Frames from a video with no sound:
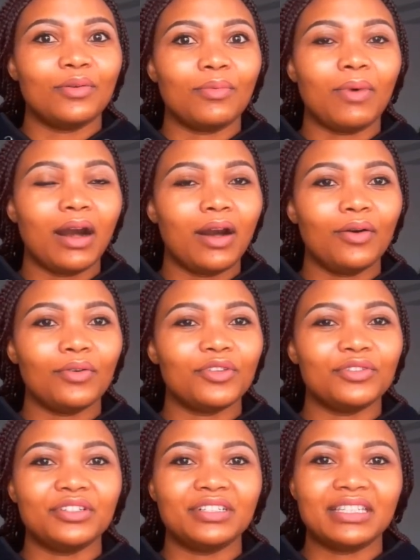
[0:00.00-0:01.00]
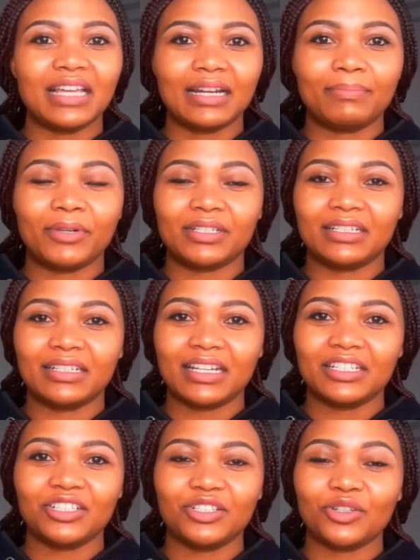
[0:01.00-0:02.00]
wow, you did that
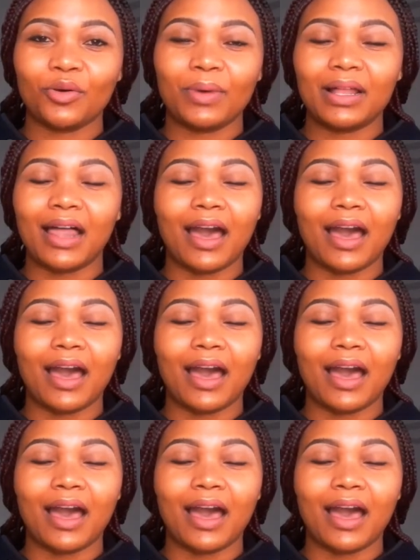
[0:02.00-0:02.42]
presentation so well,